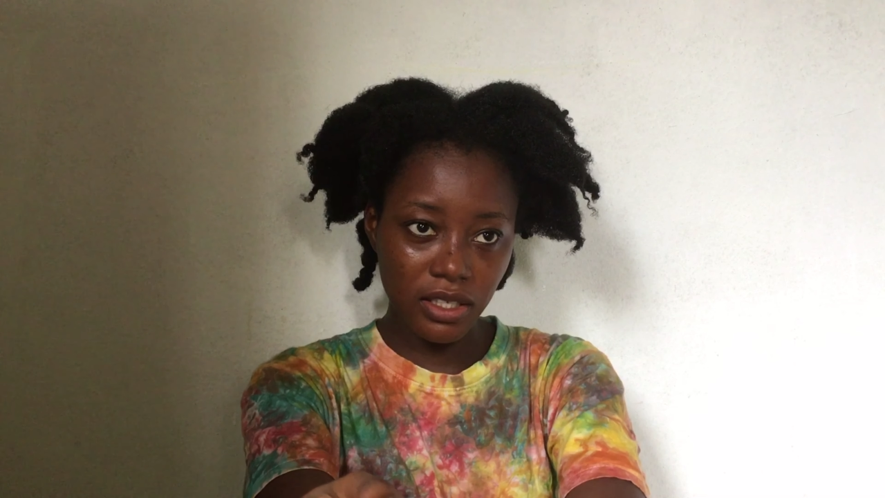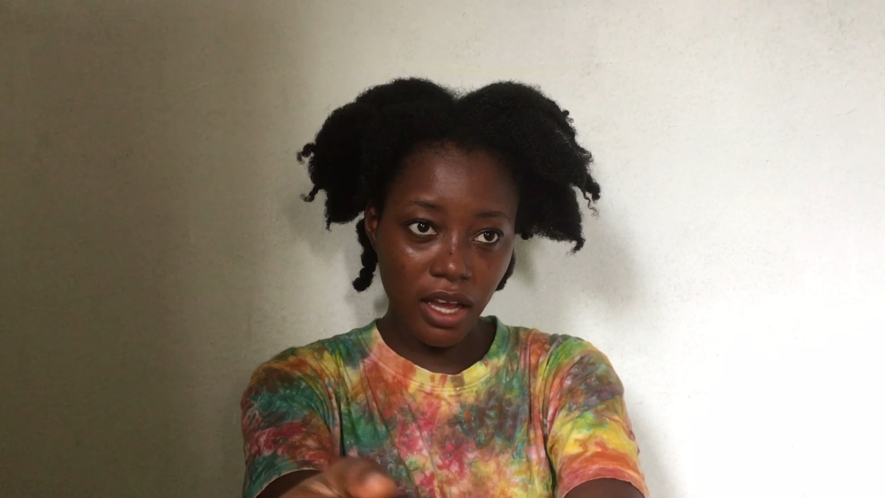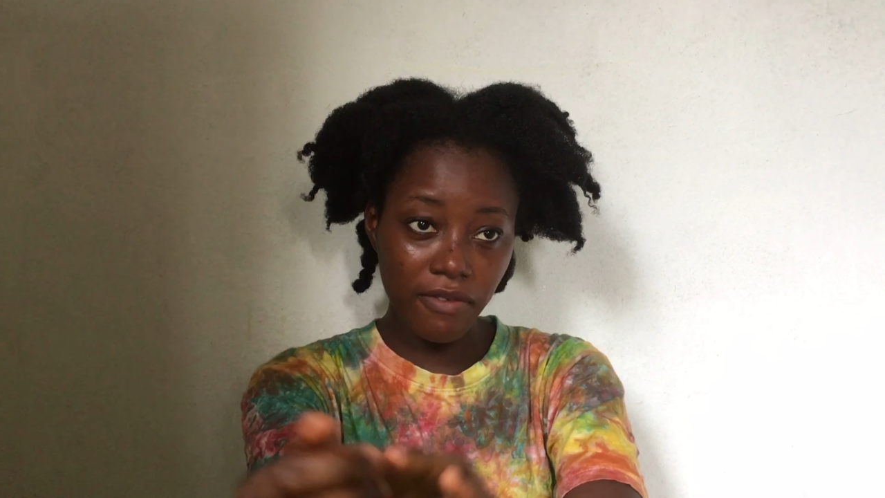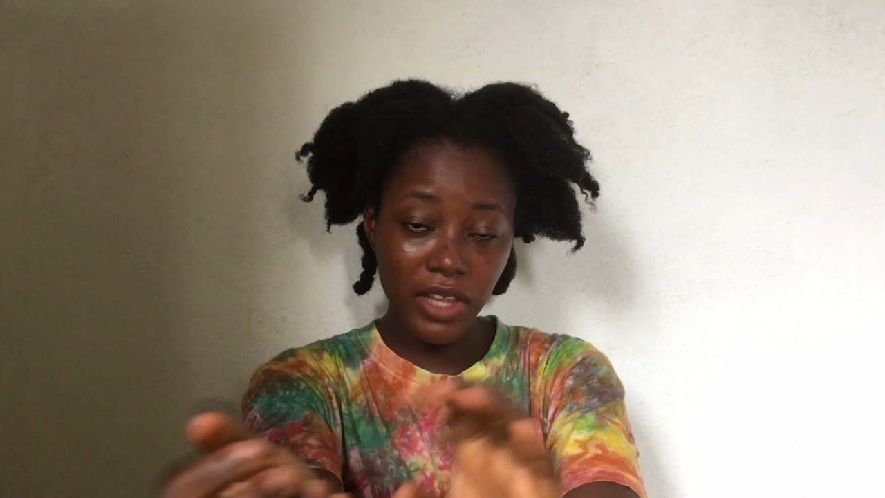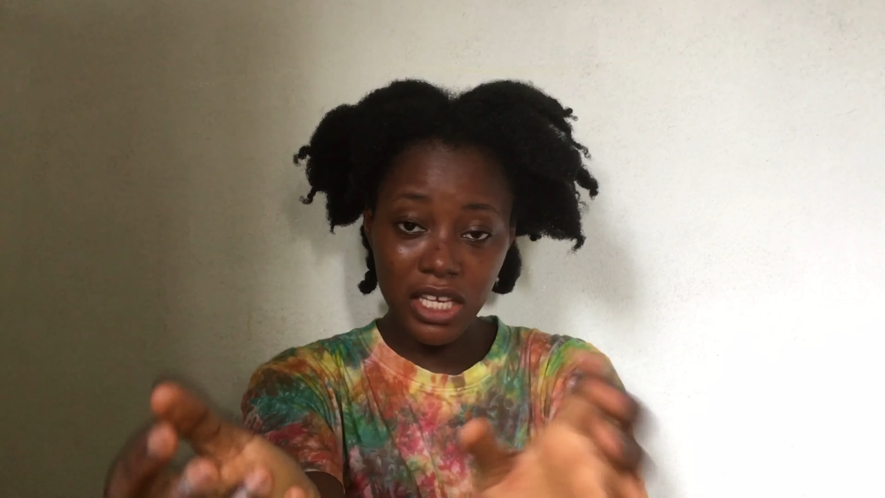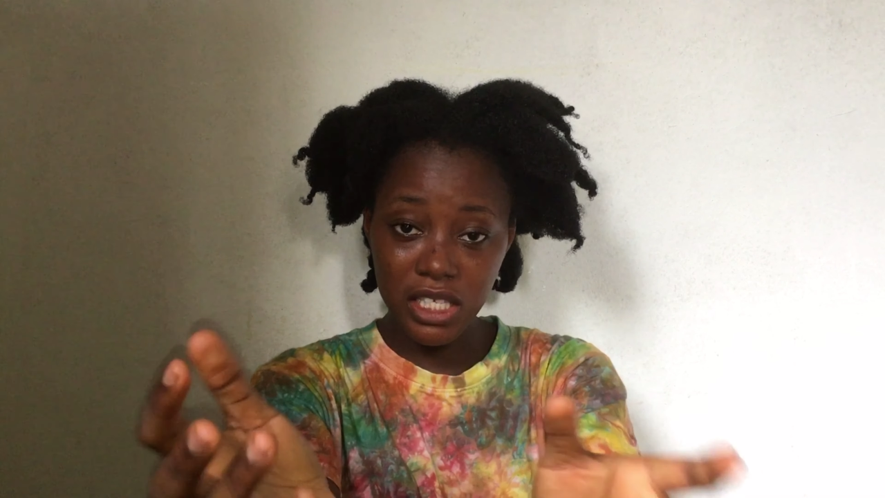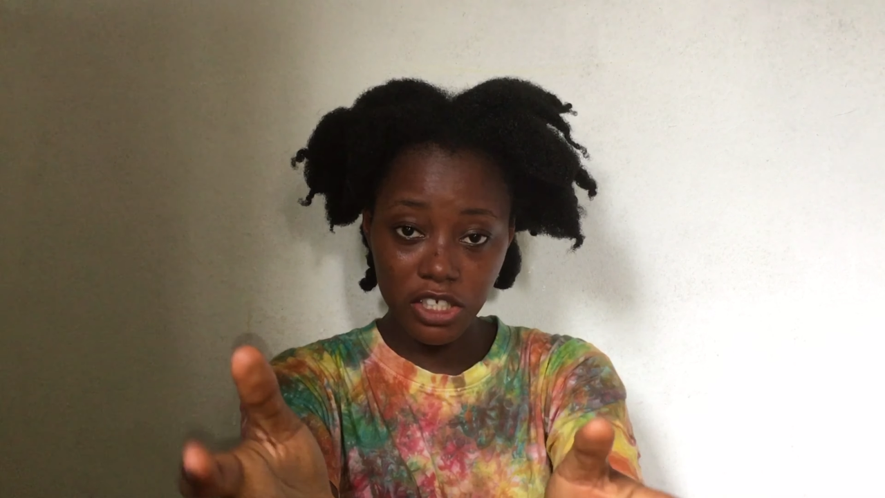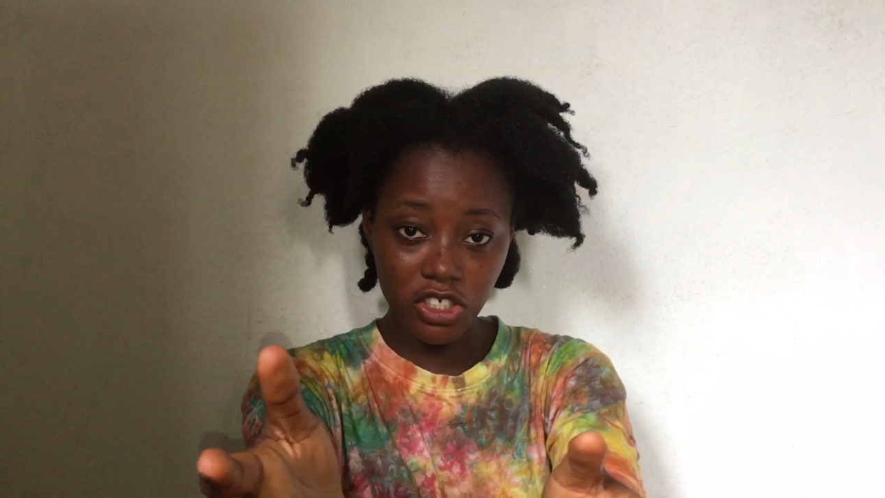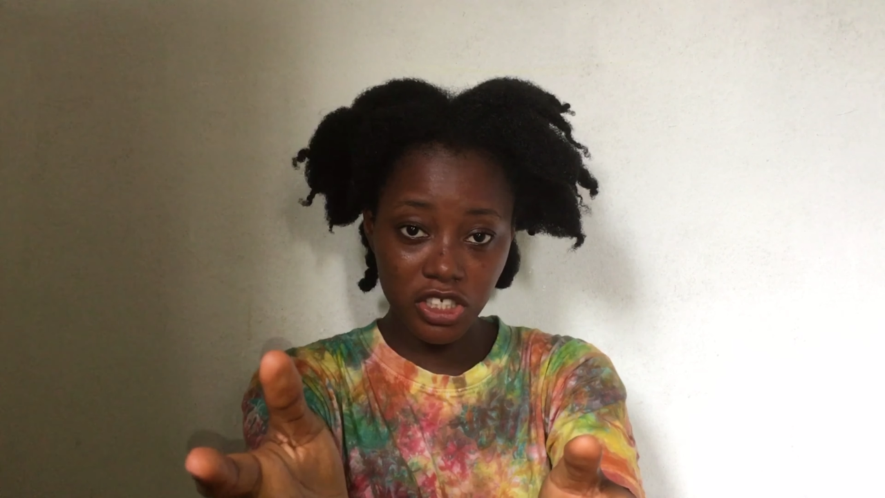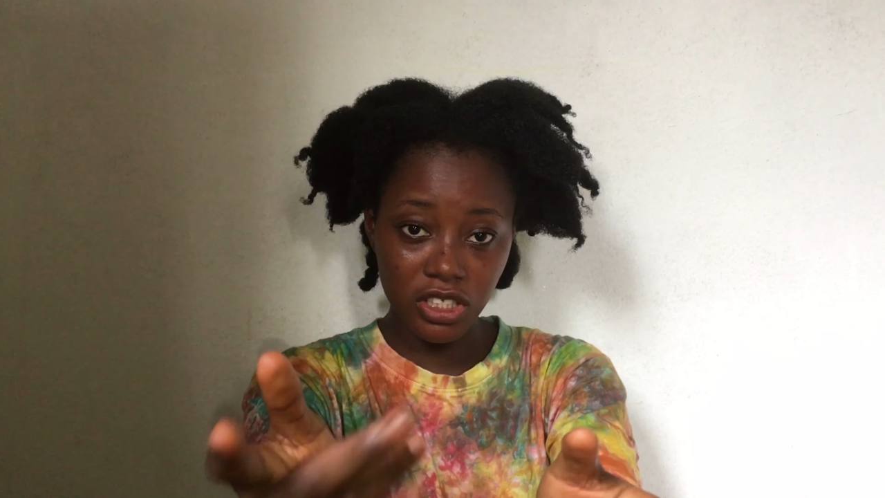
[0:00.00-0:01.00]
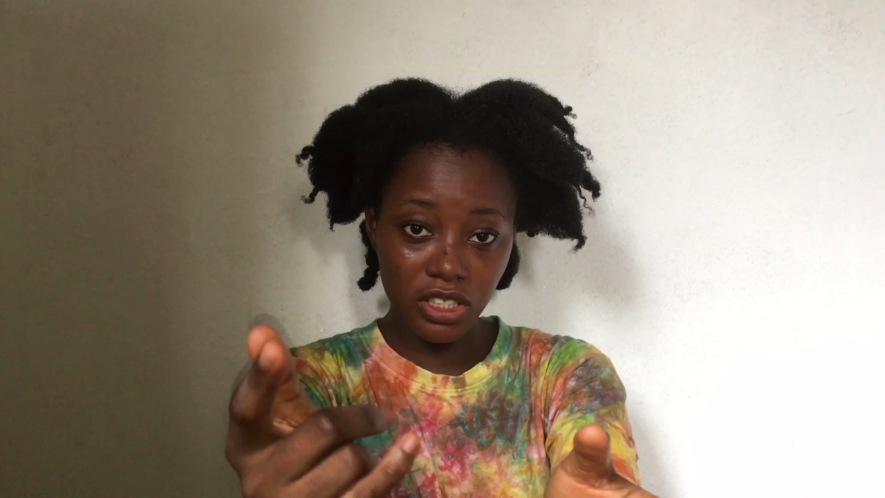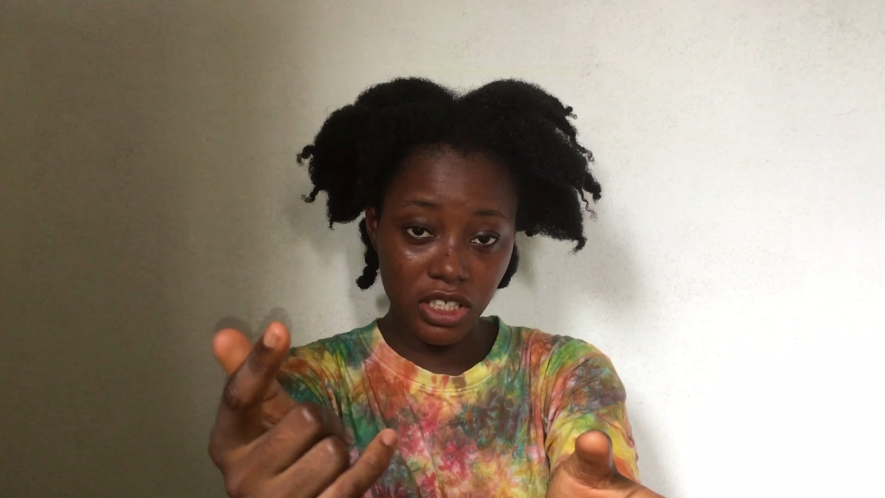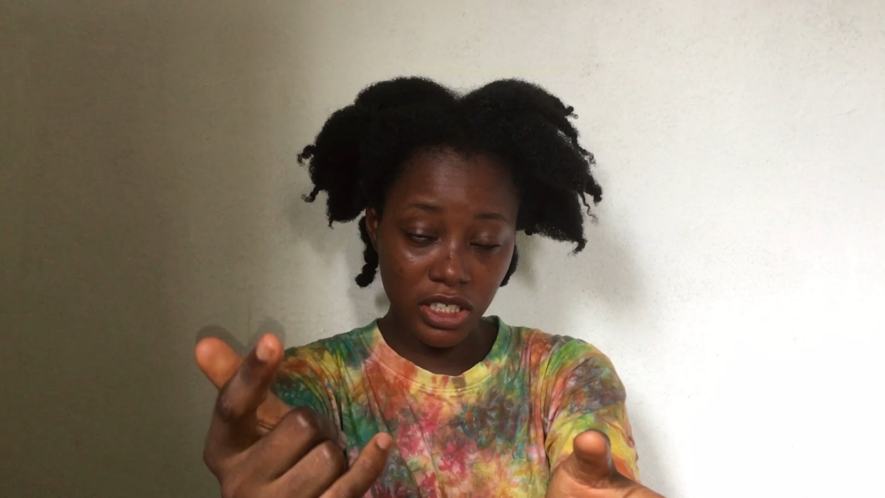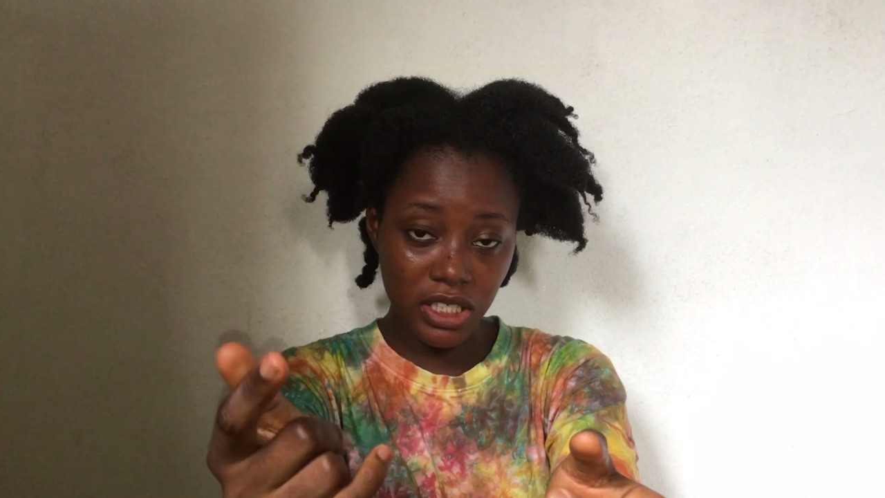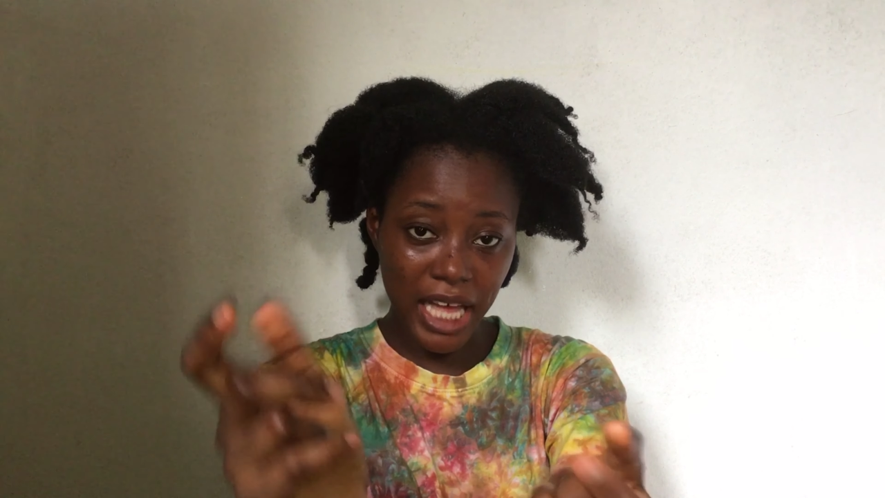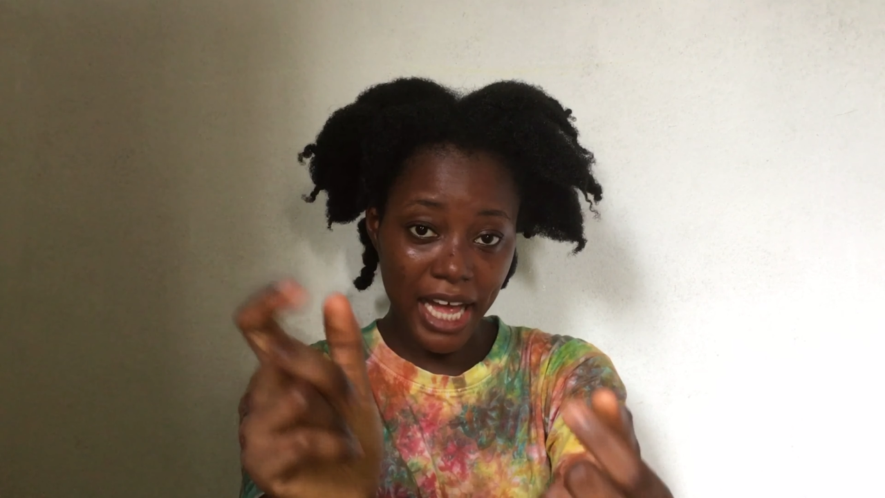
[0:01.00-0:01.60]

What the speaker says: sectioning it,